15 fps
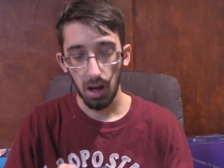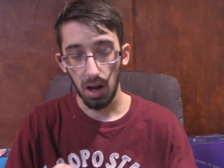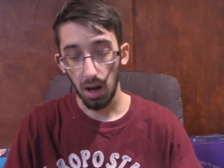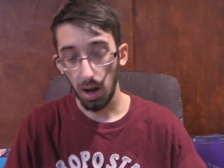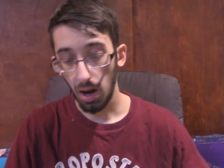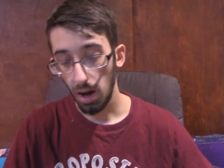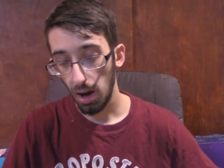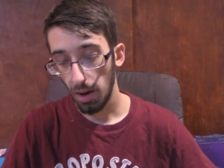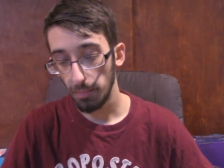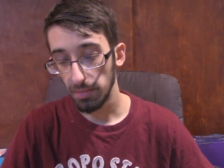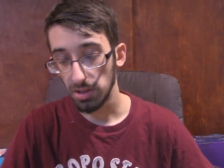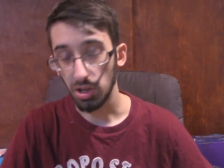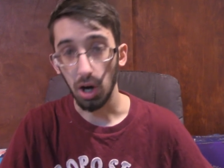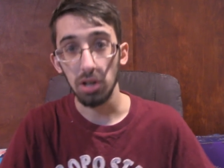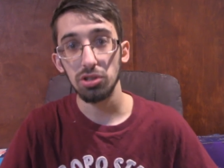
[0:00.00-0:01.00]
Um,
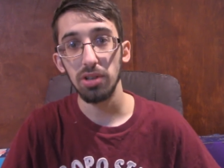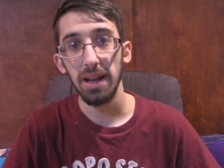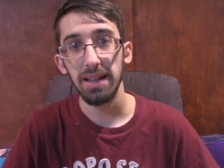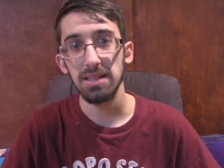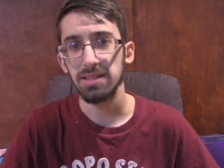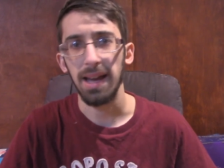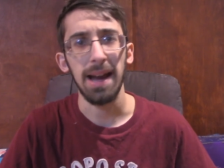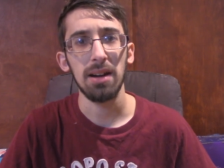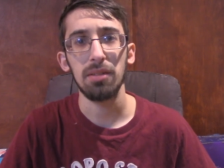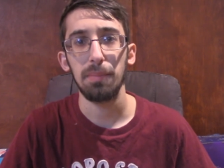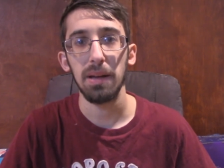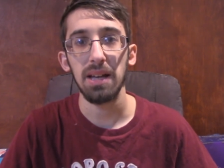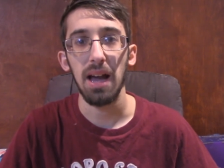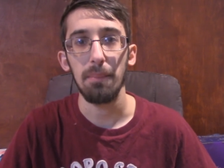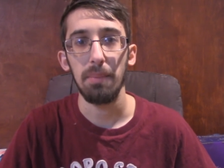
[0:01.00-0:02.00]
Guard Dragons
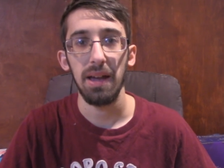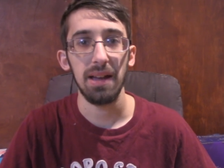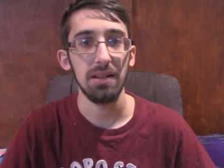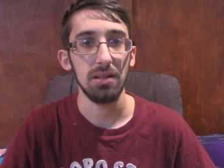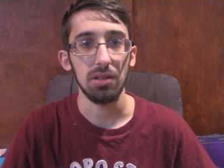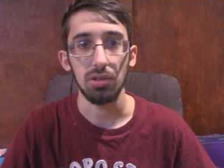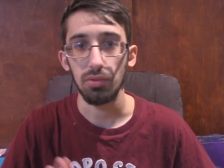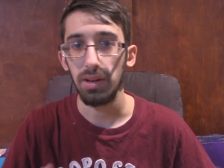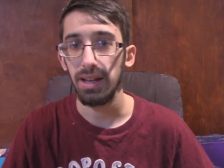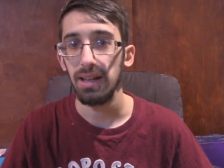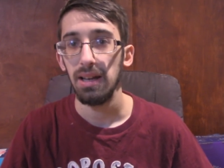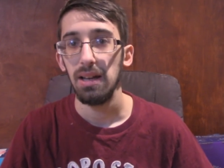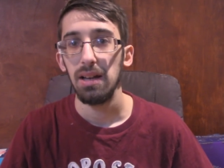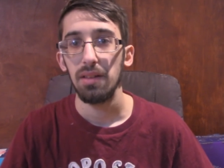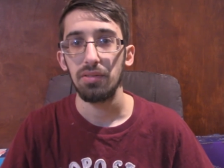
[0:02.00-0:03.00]
Agarpain got banned.
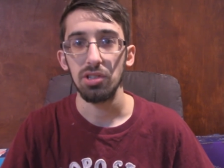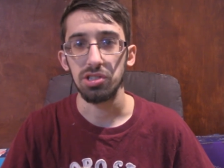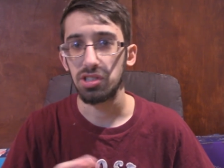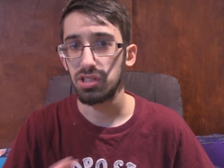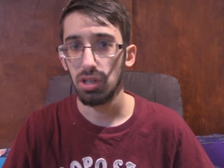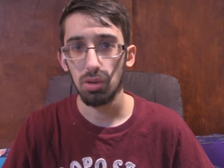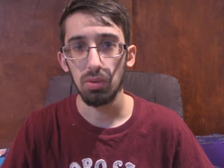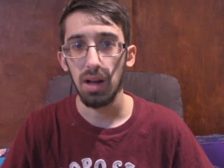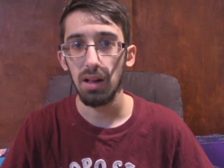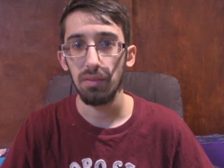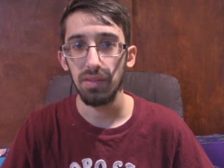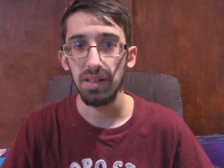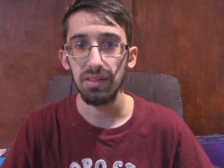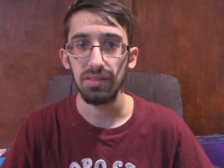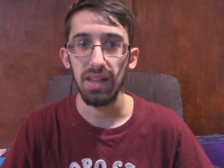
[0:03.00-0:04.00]
Great. They're still
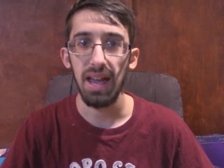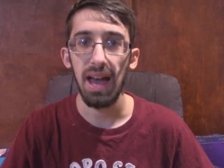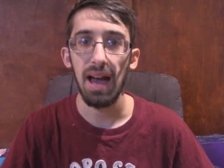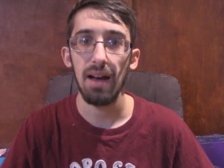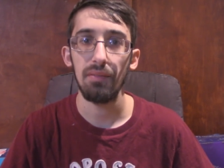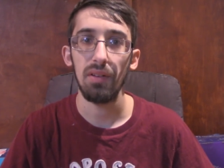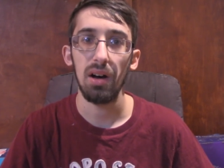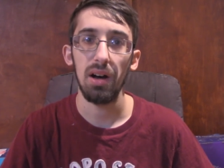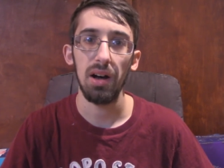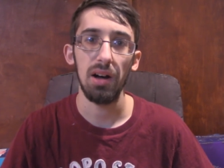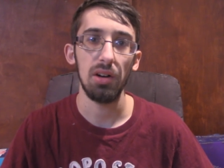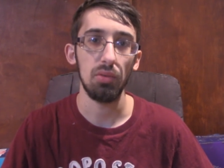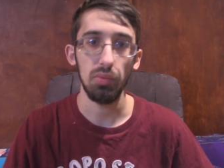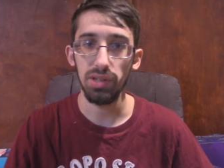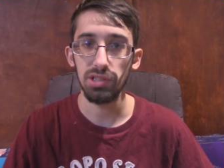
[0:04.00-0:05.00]
relevant. They have
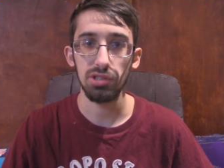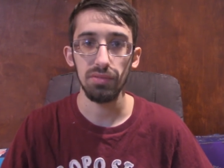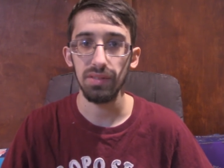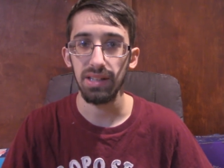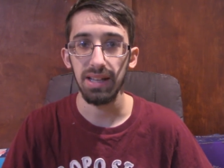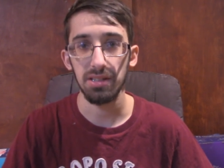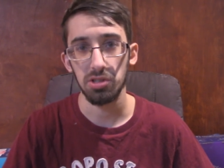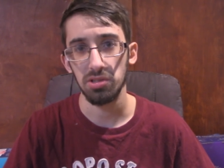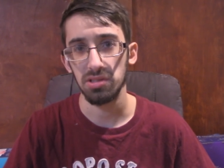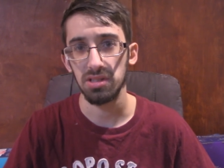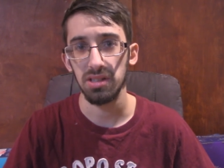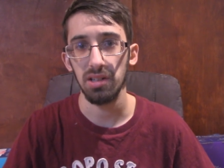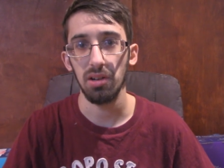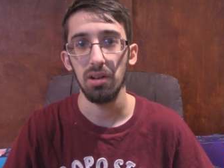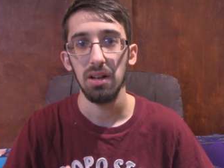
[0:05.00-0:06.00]
uh, Rejuvenation
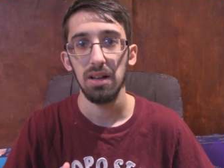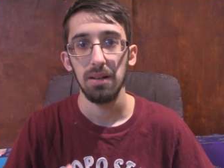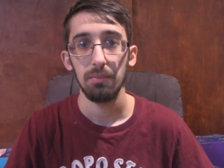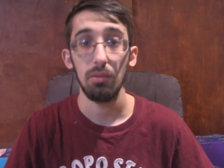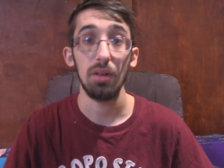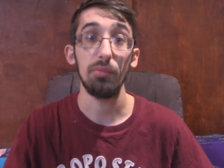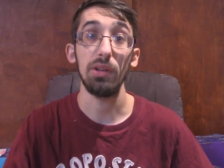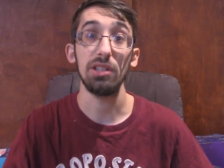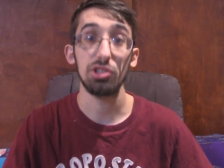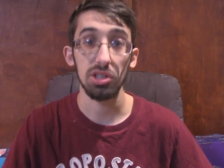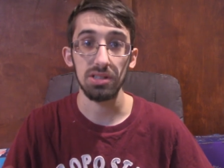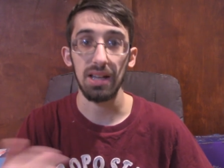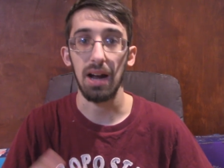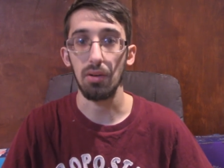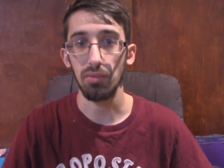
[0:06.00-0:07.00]
still. Well, we
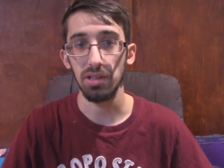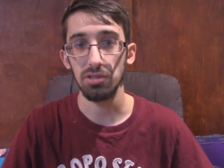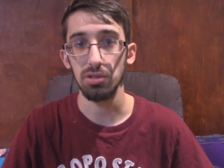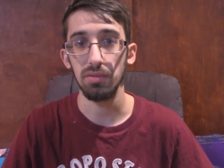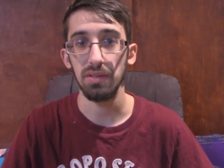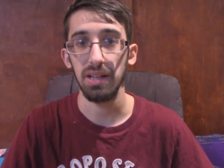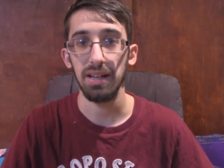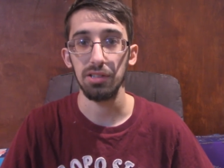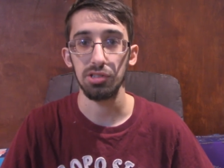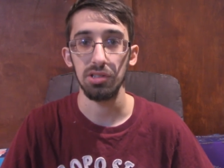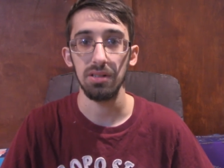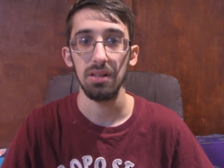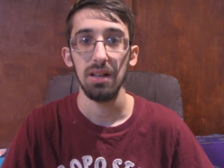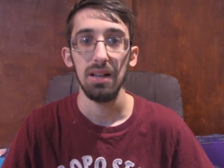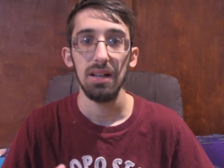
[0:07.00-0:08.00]
just got
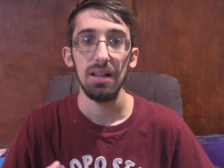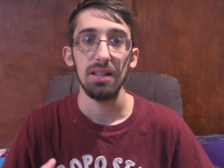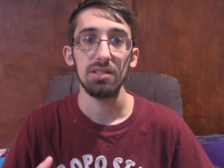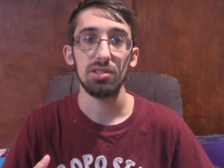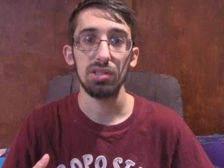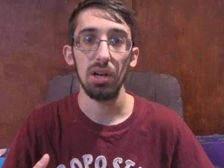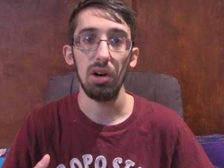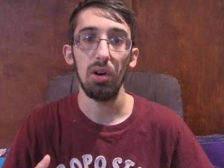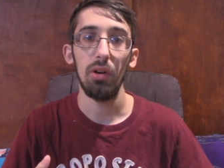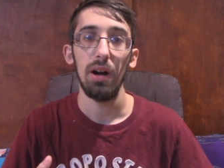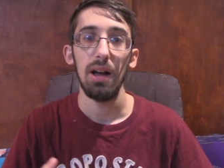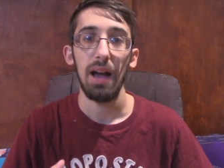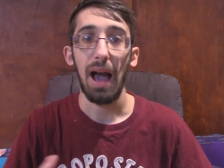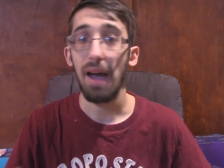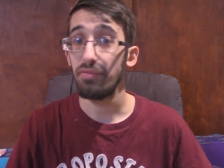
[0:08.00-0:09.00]
Rejuvenation. So
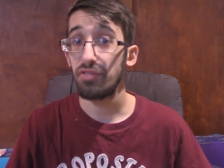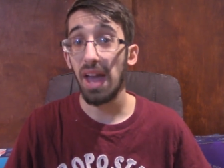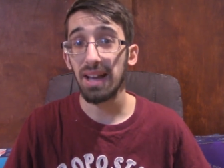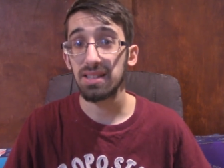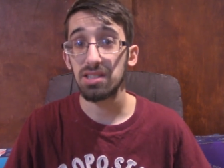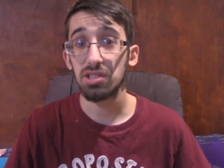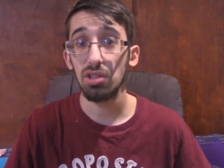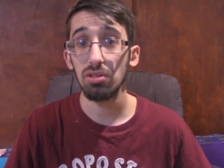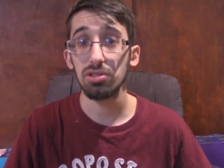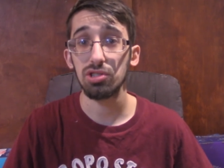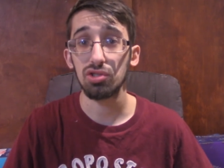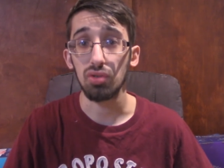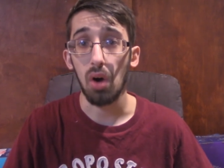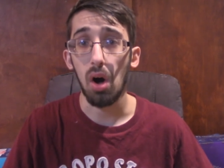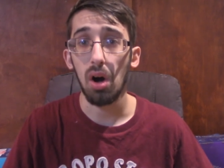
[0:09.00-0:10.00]
deck's still
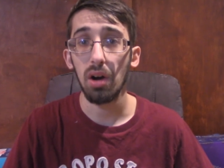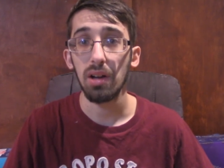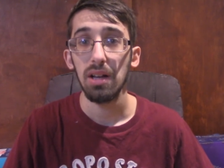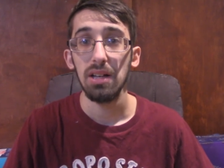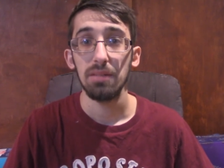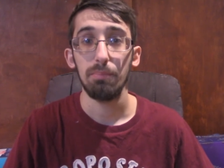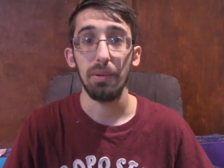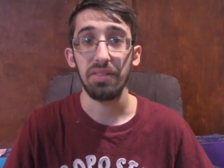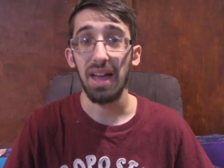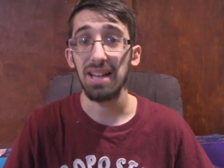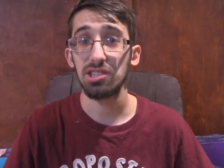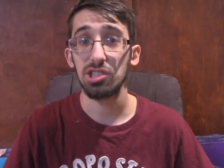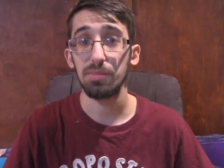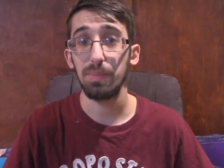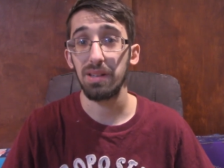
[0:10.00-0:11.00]
strong, but
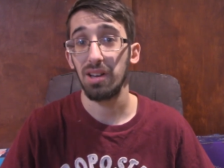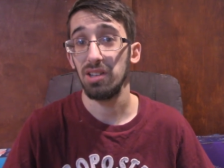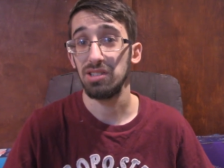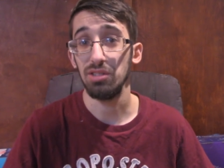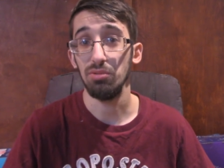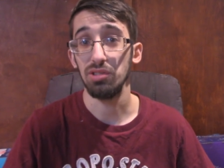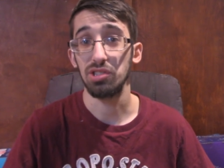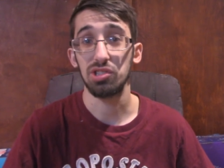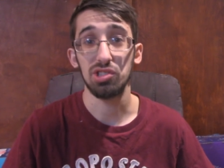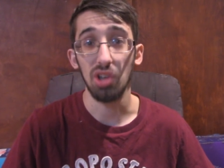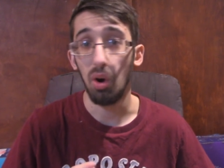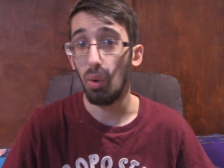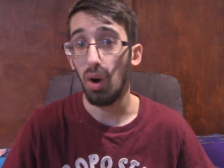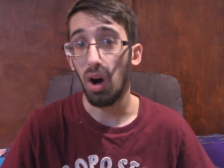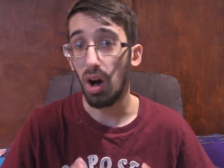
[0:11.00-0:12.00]
that's just because it was
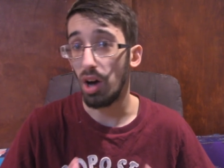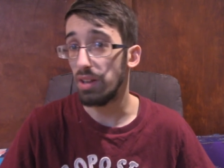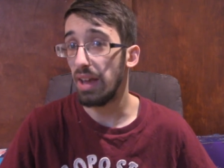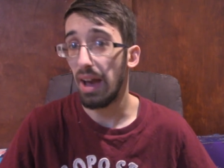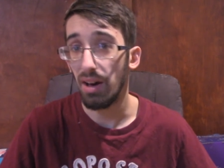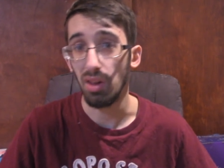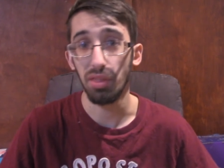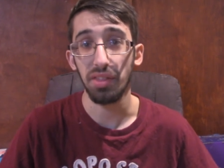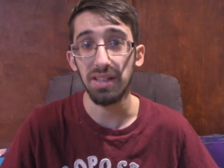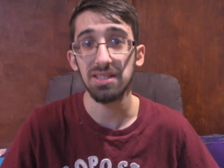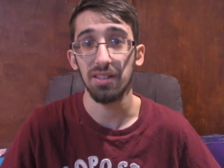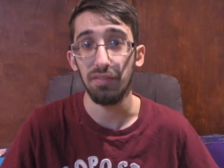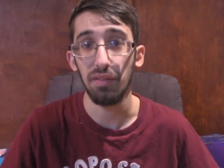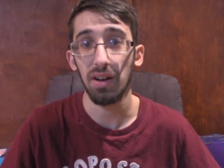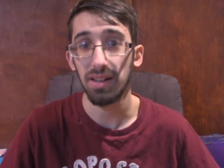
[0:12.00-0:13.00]
so unhealthy
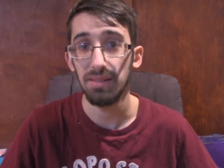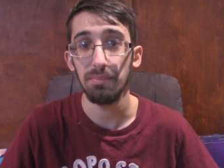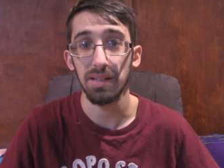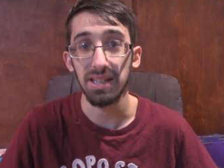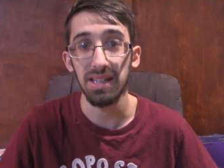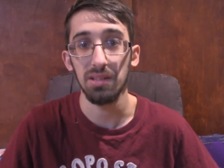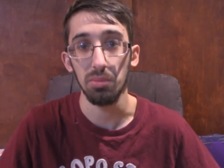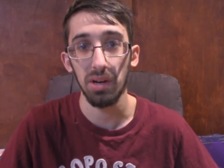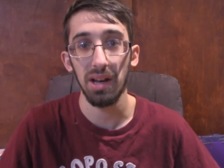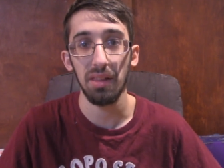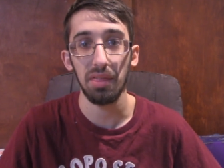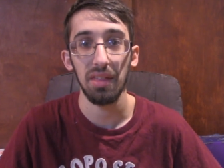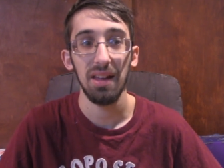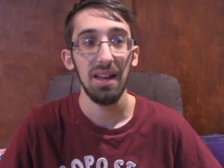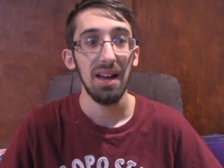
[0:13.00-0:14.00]
to fucking begin
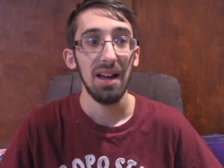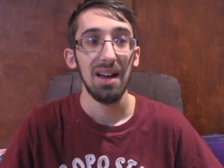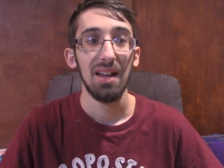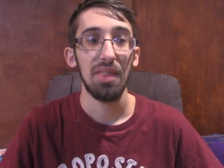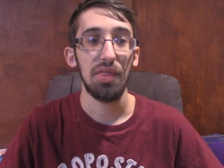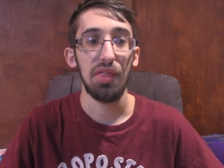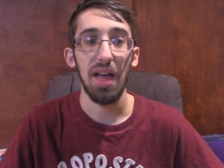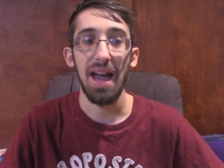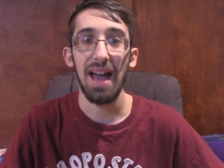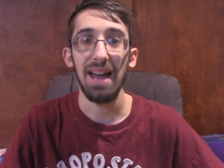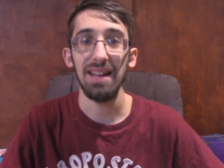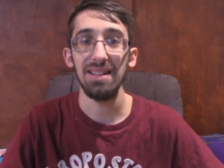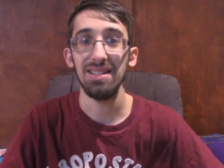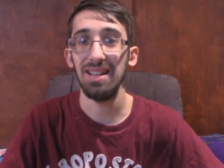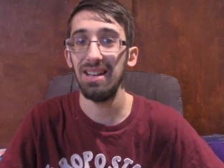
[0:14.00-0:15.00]
with
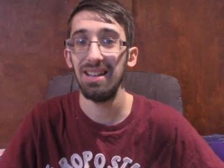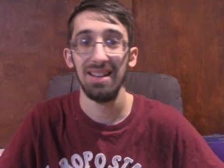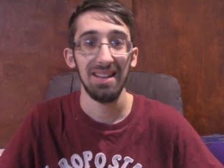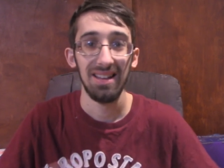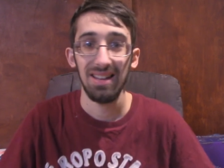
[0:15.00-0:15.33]
that,